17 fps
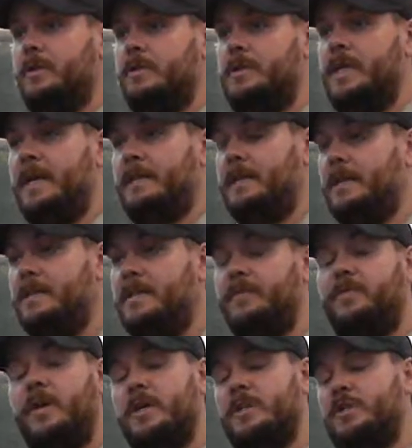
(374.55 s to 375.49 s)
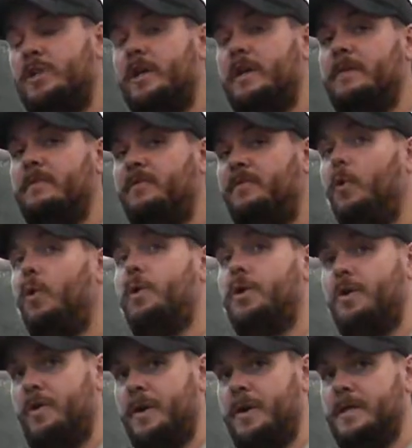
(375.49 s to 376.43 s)
set the differential at 4
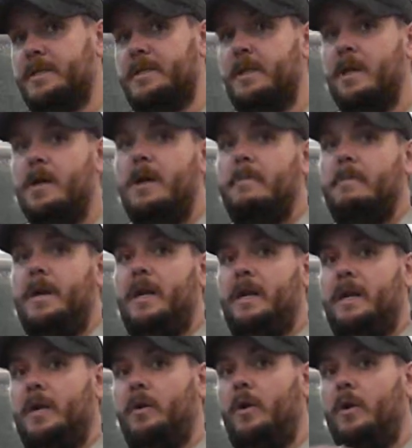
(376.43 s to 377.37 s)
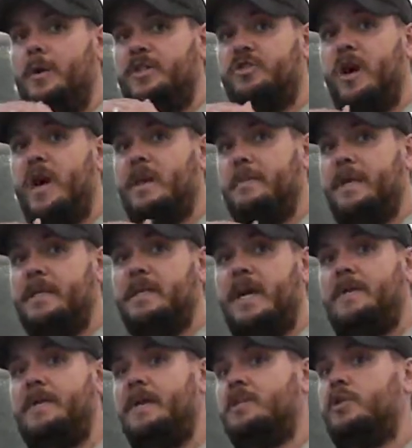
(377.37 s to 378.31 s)
degrees, meaning it'll always try to
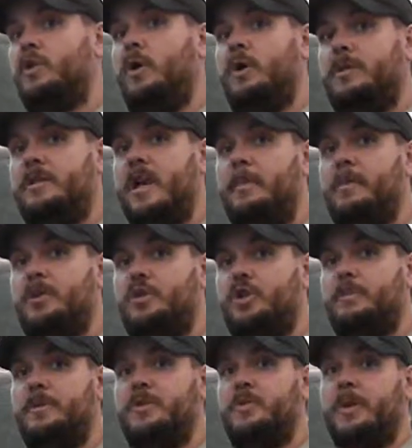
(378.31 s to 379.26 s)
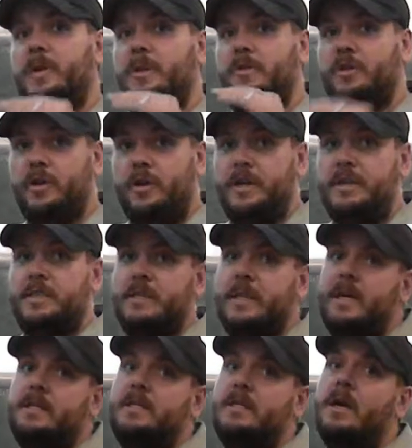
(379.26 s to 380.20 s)
maintain that soil temperature between
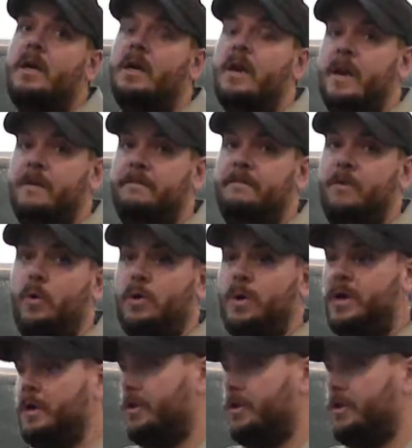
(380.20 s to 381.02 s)
36 and 40